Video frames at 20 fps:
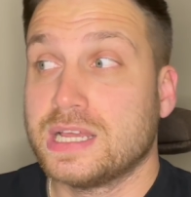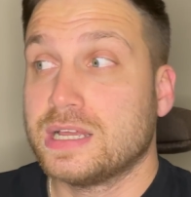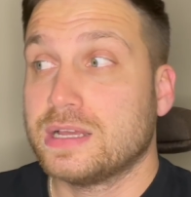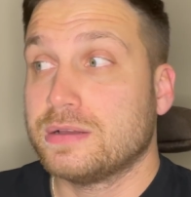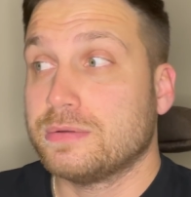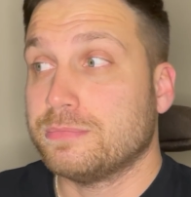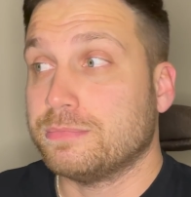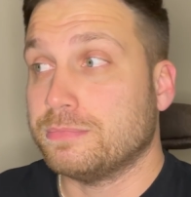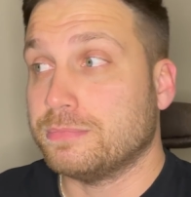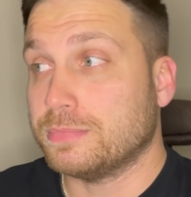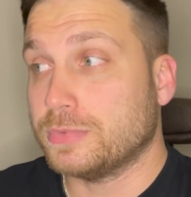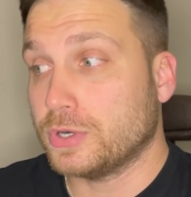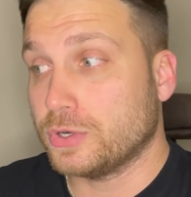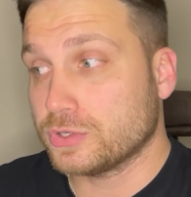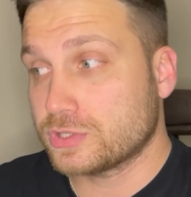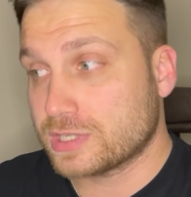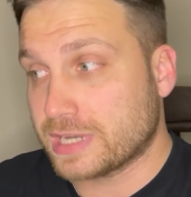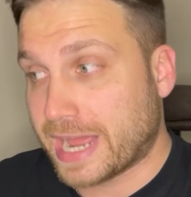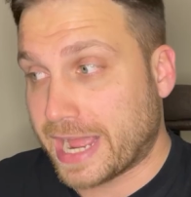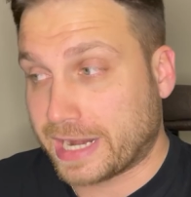
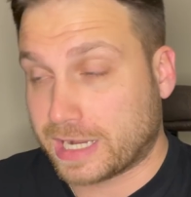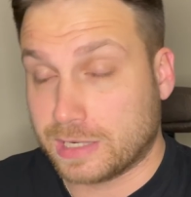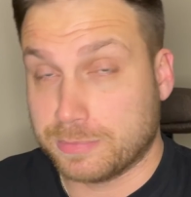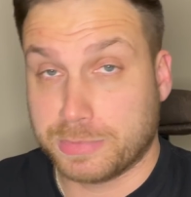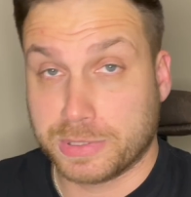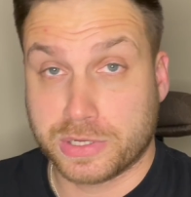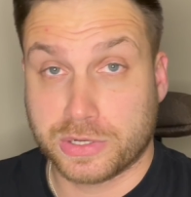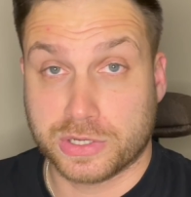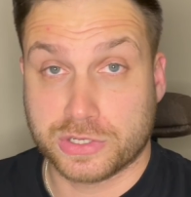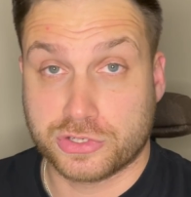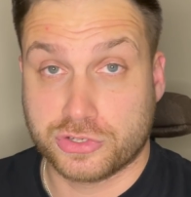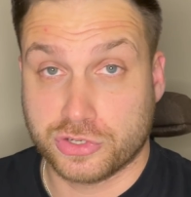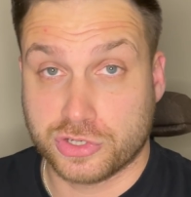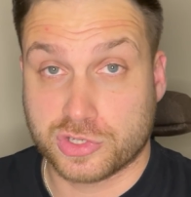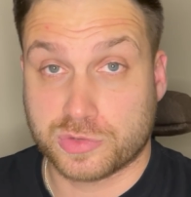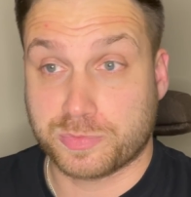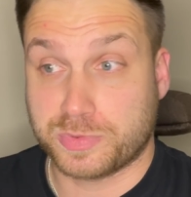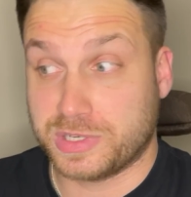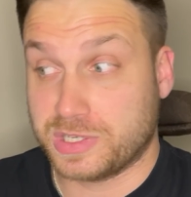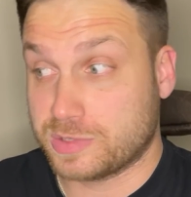Most likely because
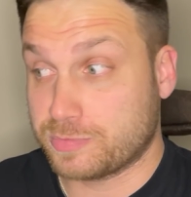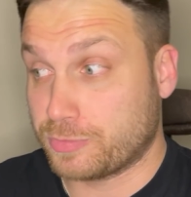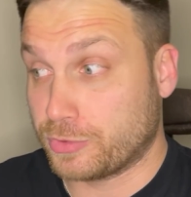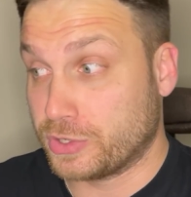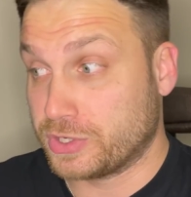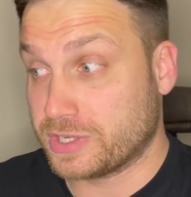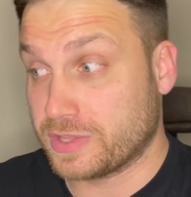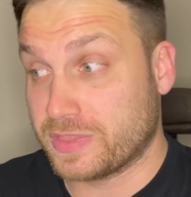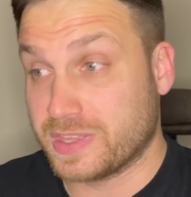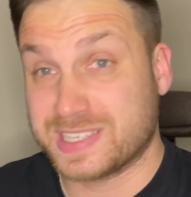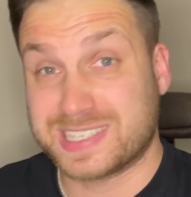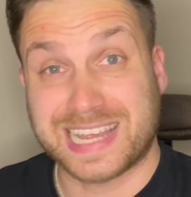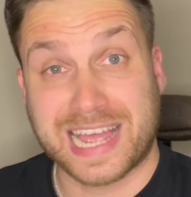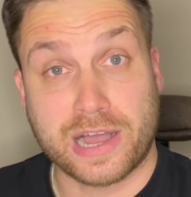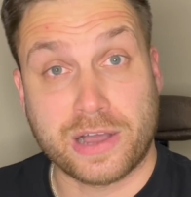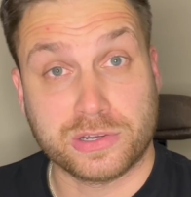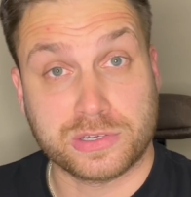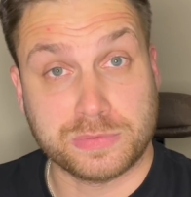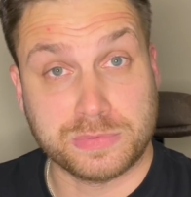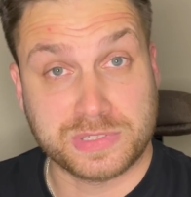Judas Priest pointed this
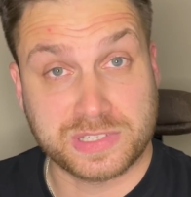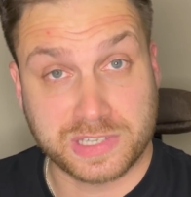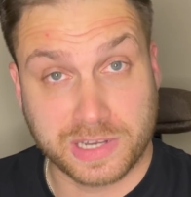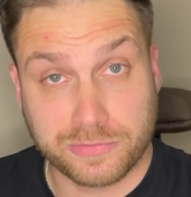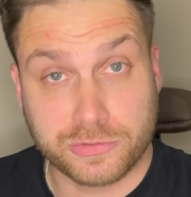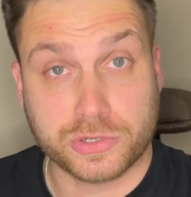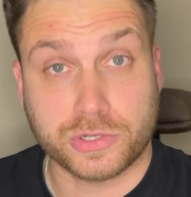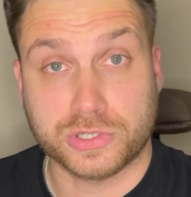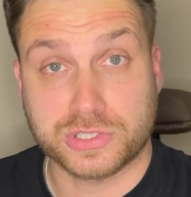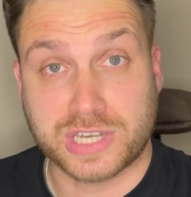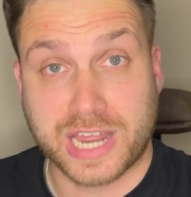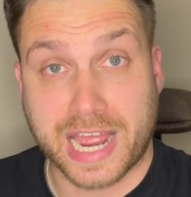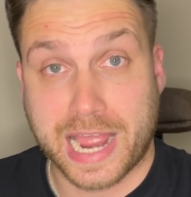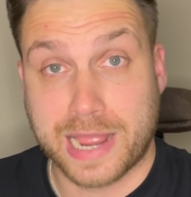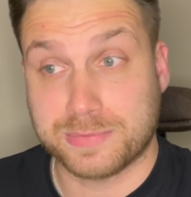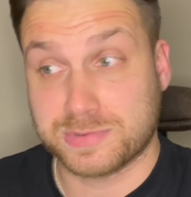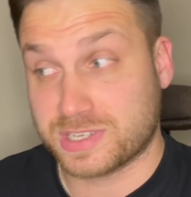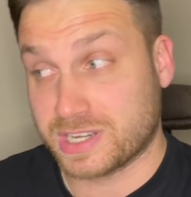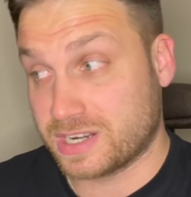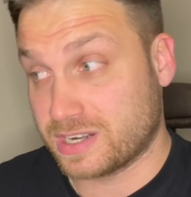out several
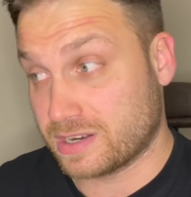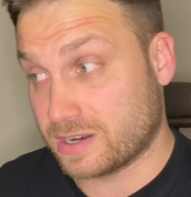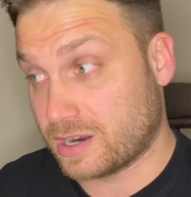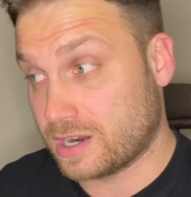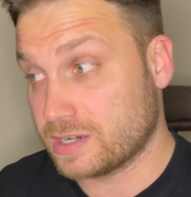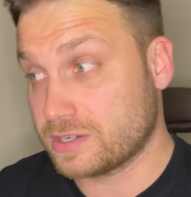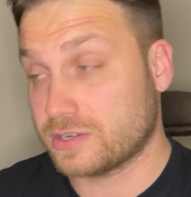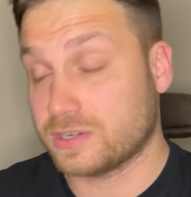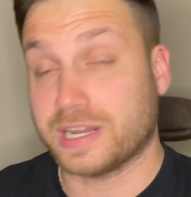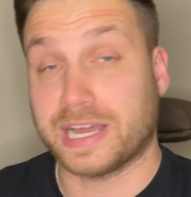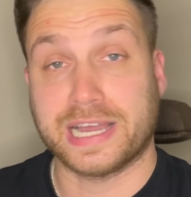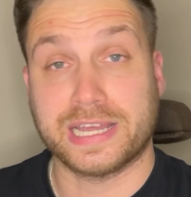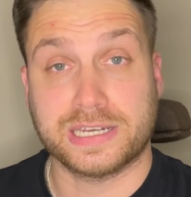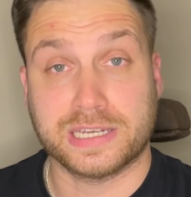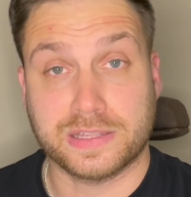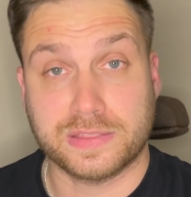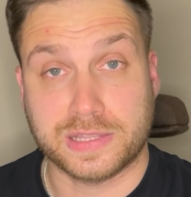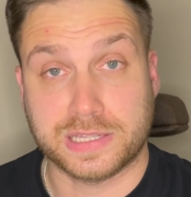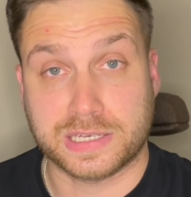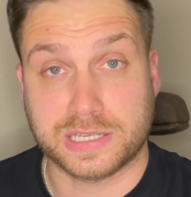times and underlined
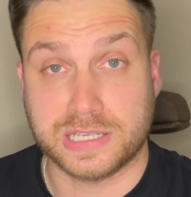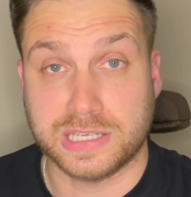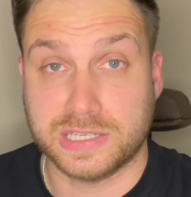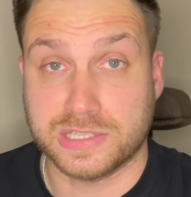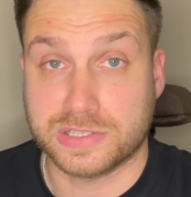it that he's